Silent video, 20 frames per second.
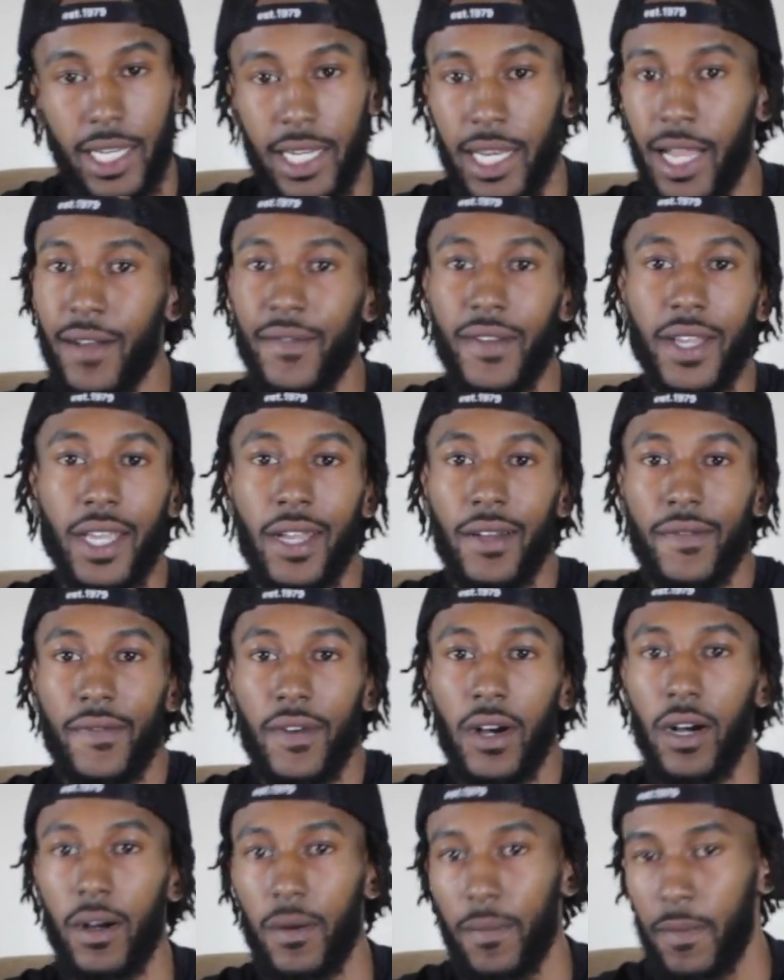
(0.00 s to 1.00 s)
Never give
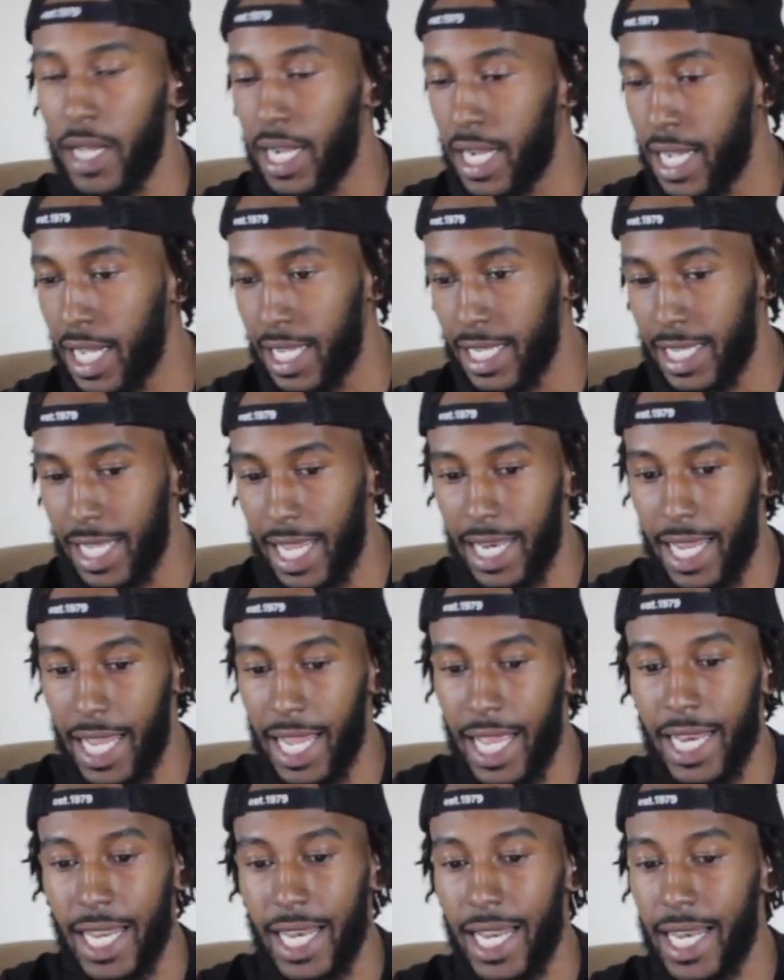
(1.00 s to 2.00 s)
up, because at the
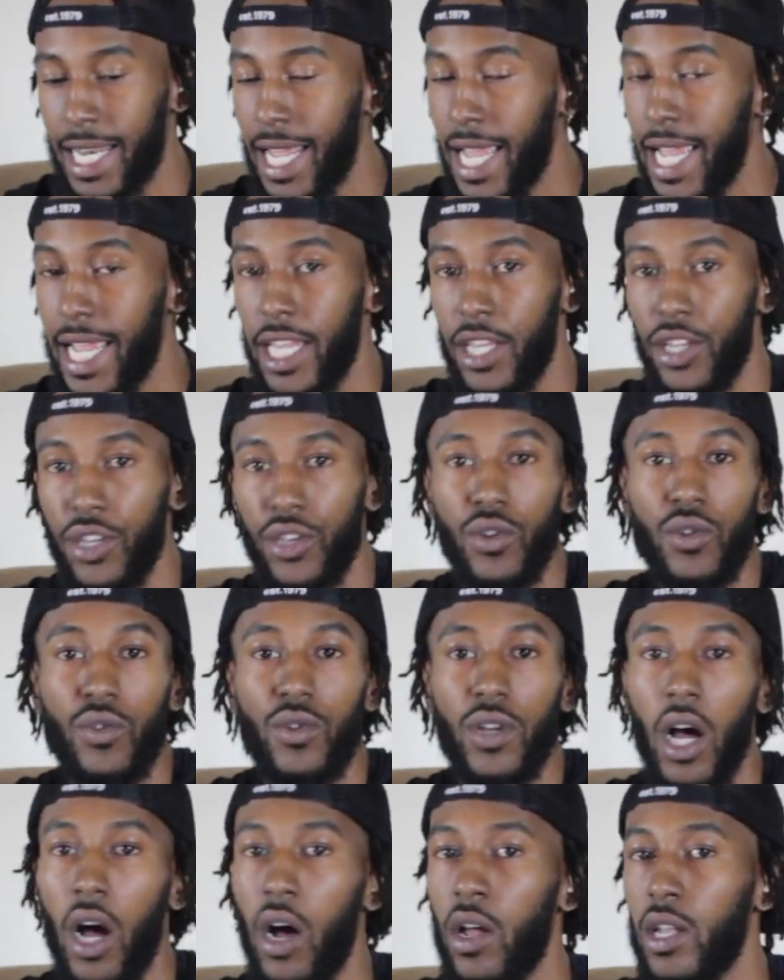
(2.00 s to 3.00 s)
end of the day, you
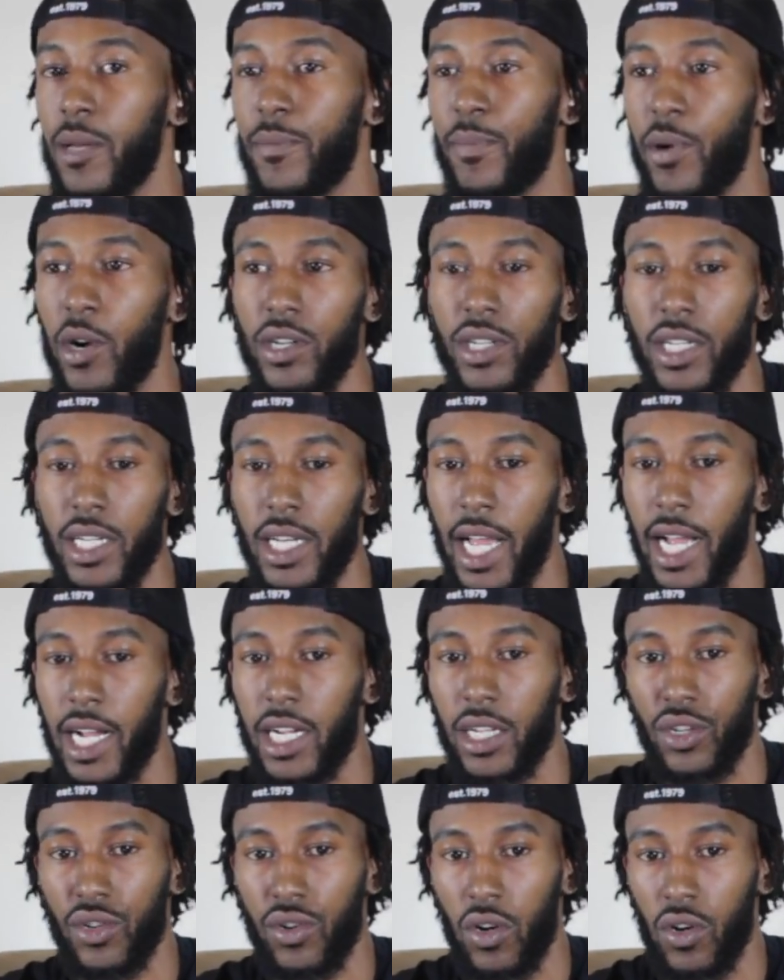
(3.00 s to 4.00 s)
the only person that
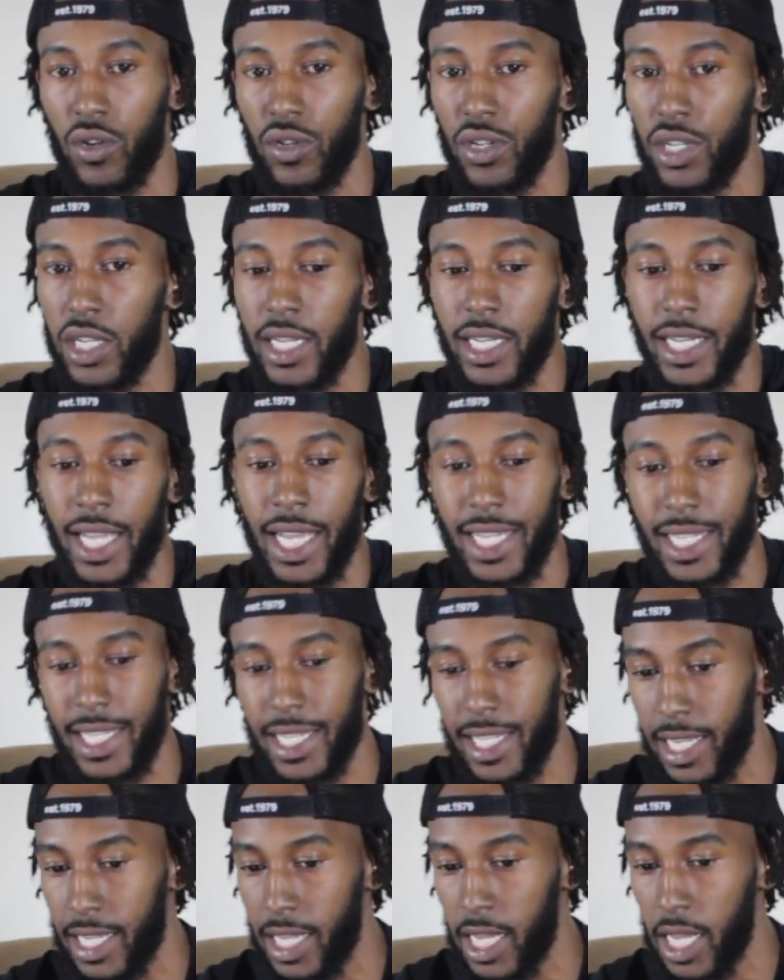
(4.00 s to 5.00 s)
controls your
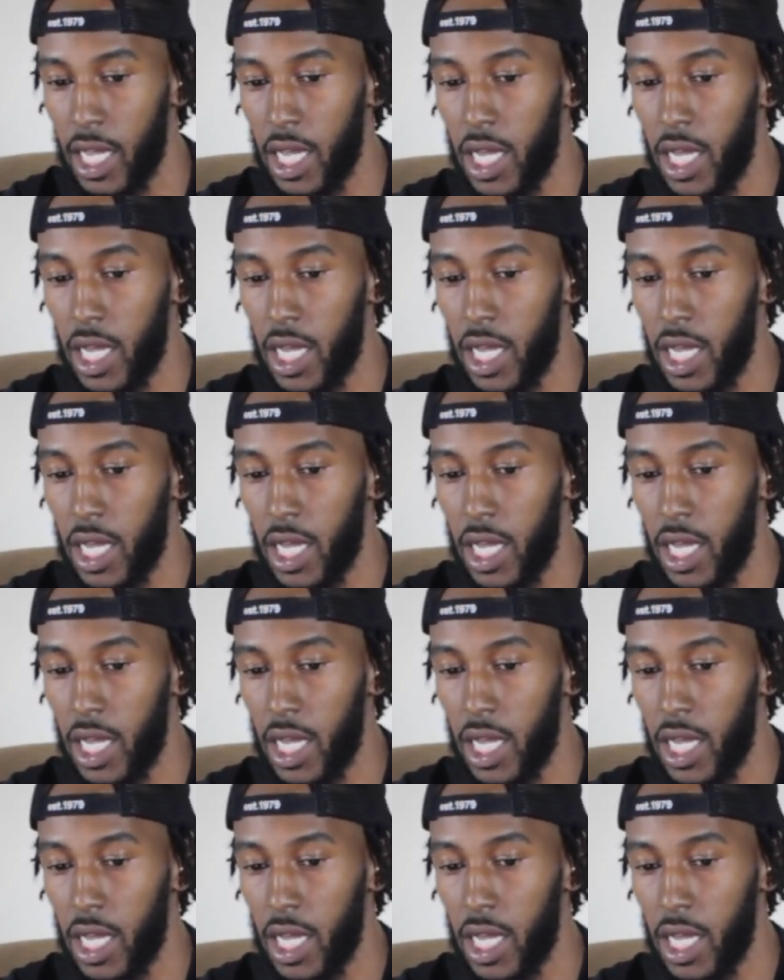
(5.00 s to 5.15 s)
destiny.